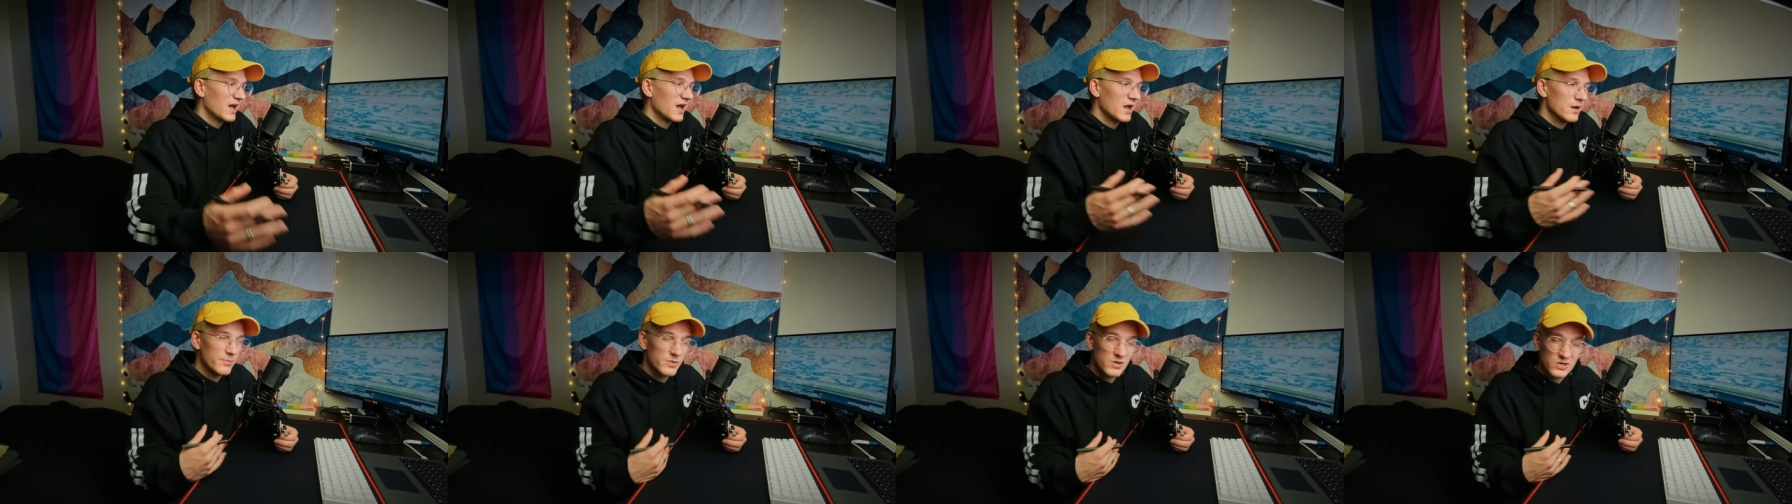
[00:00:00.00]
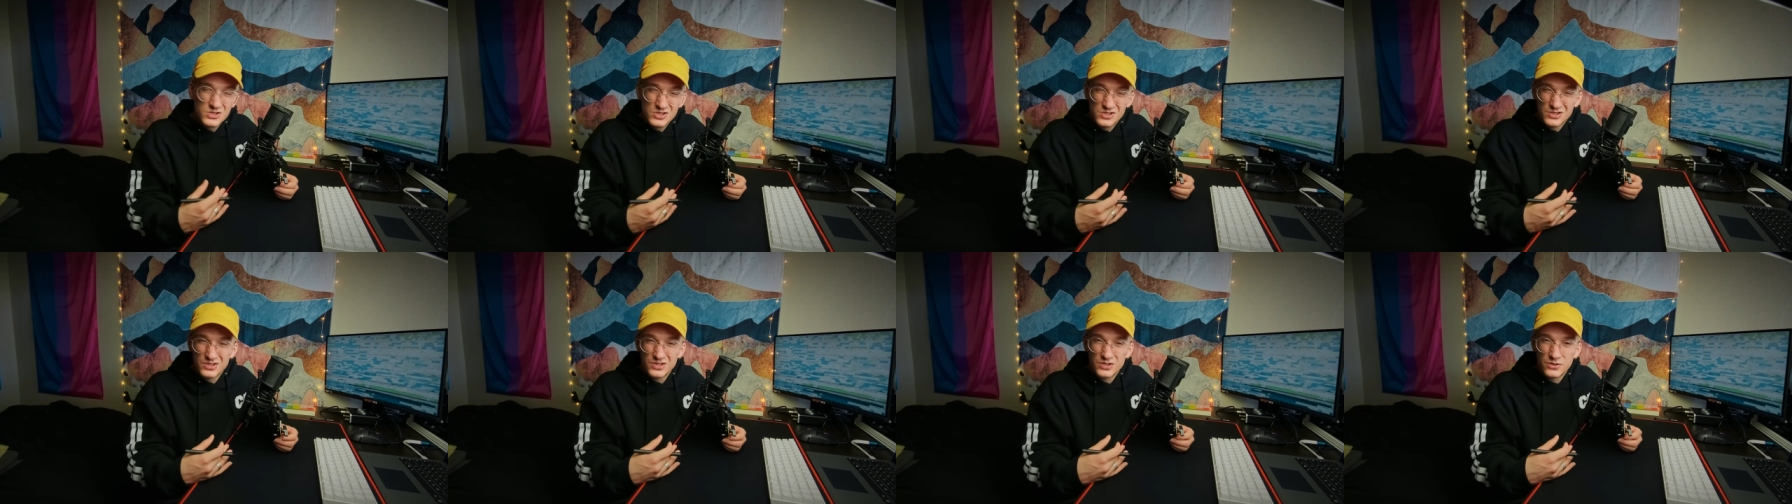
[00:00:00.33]
I
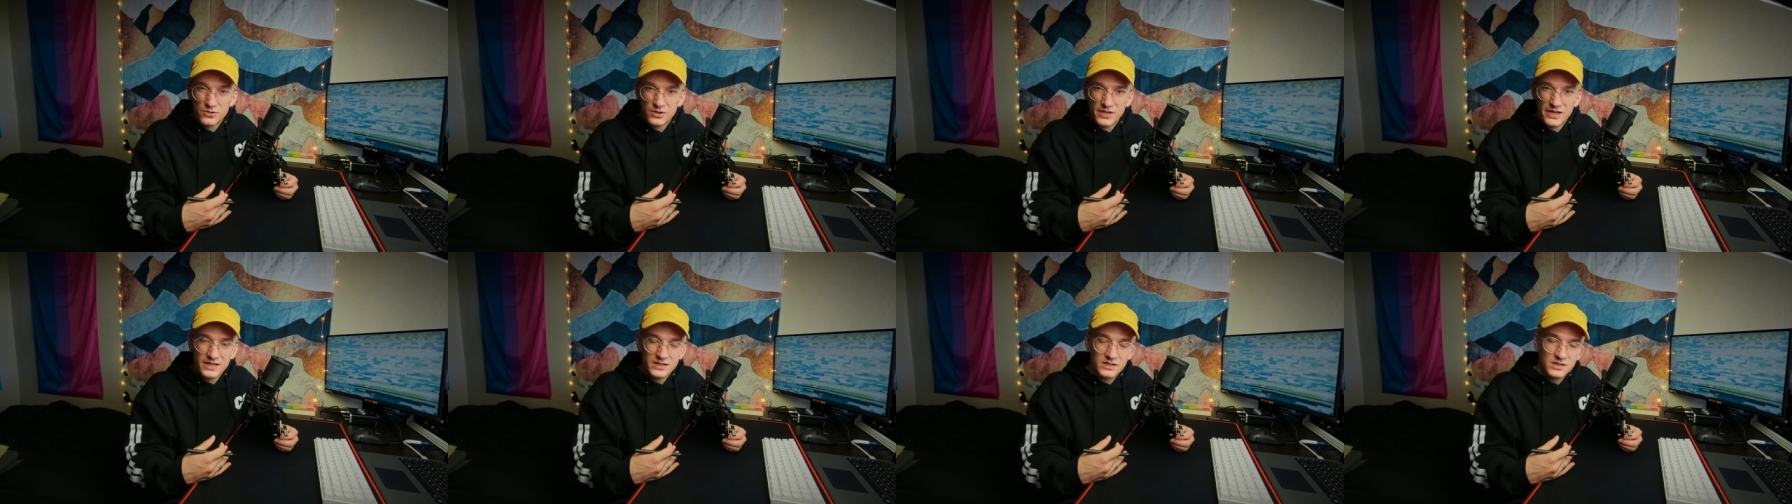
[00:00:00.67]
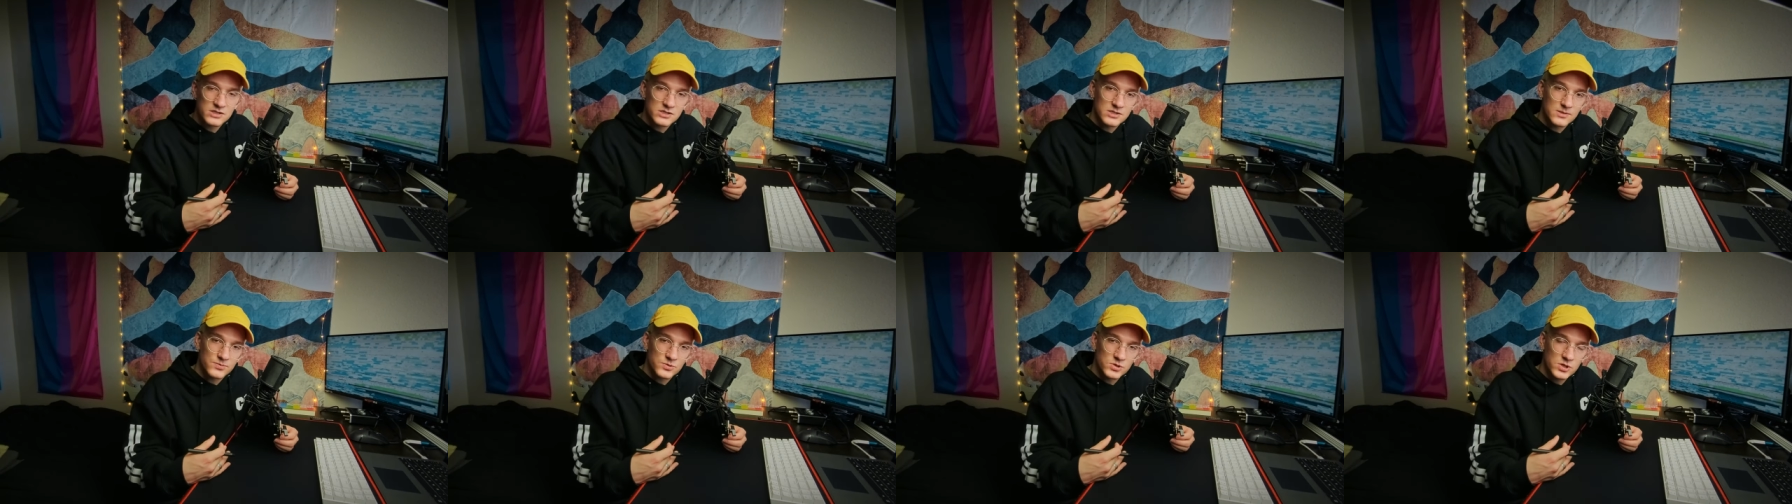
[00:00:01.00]
personally don't like the
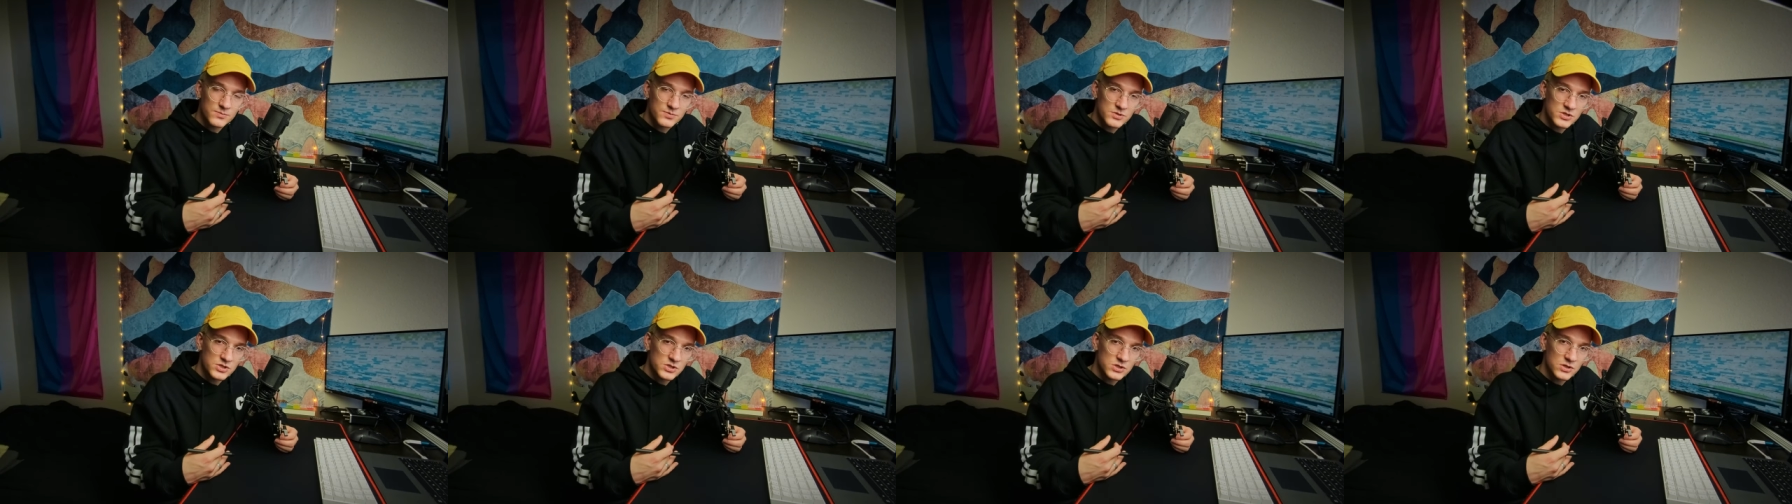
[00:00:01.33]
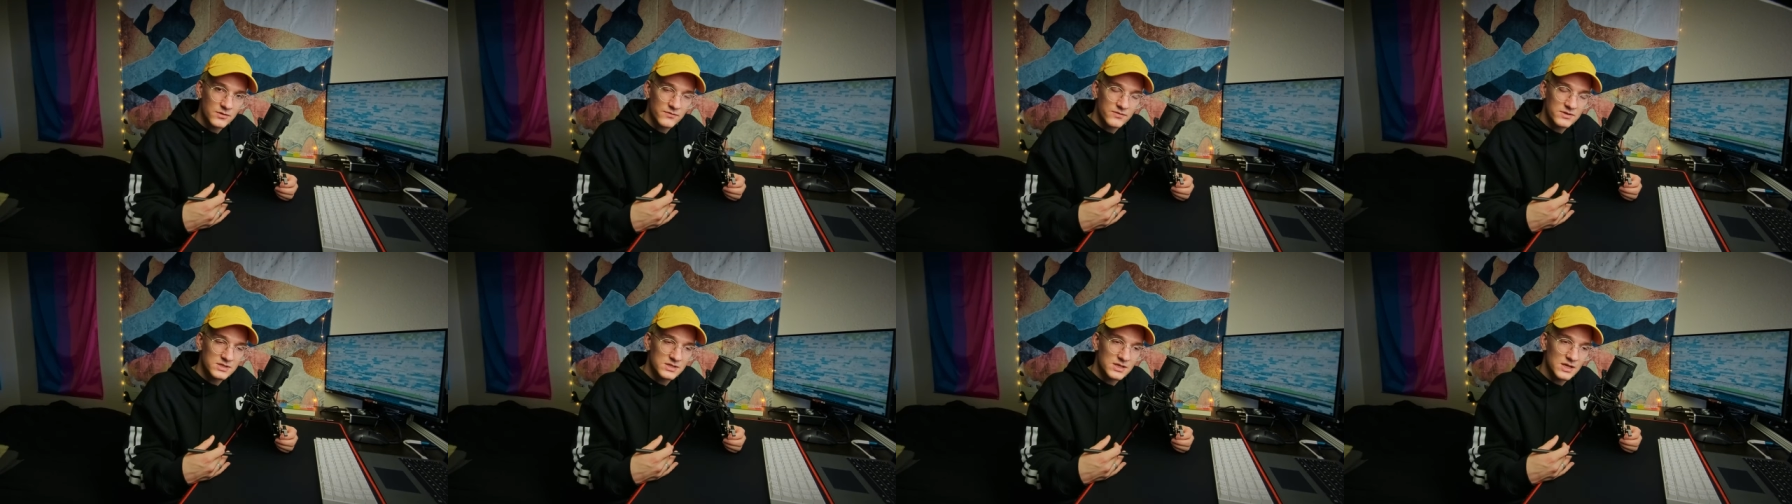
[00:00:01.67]
subscription
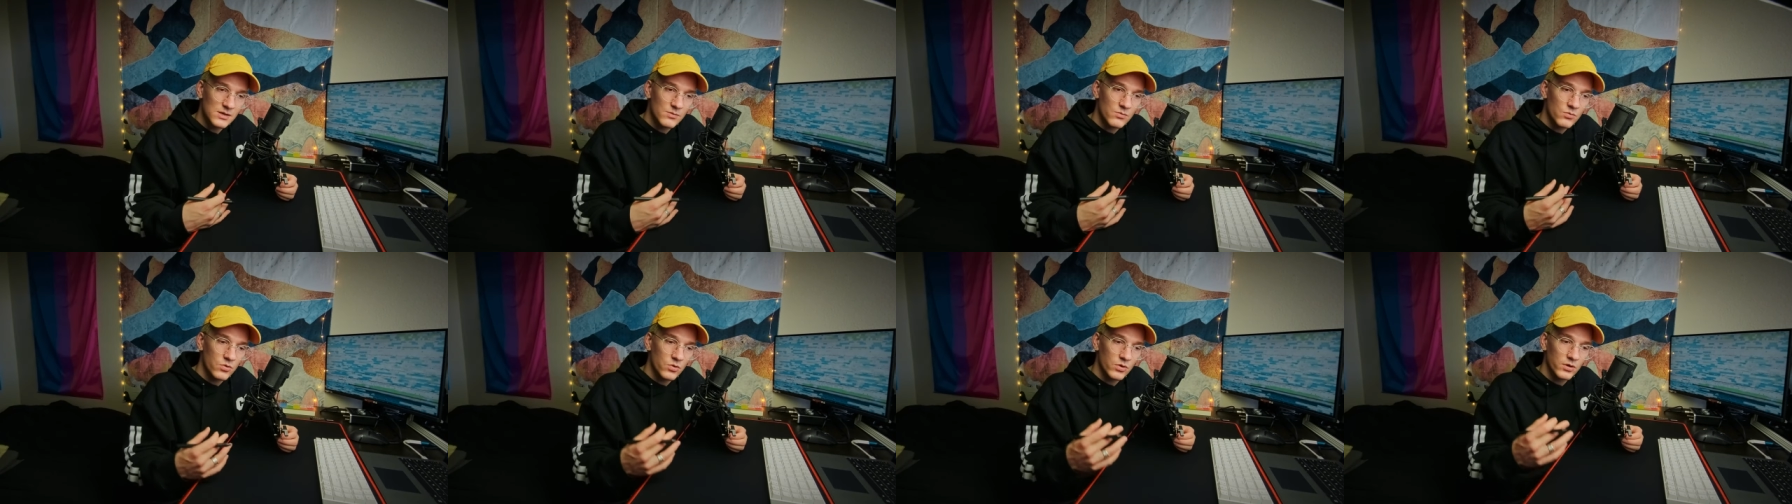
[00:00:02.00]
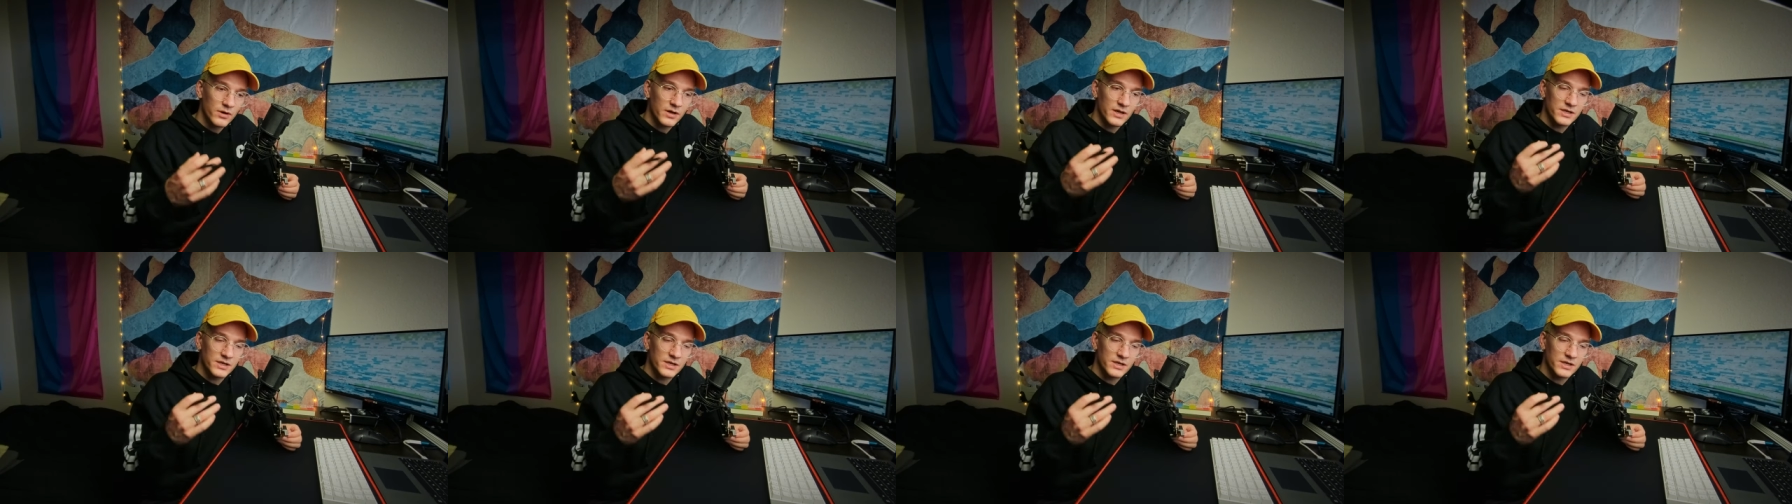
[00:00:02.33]
service anymore,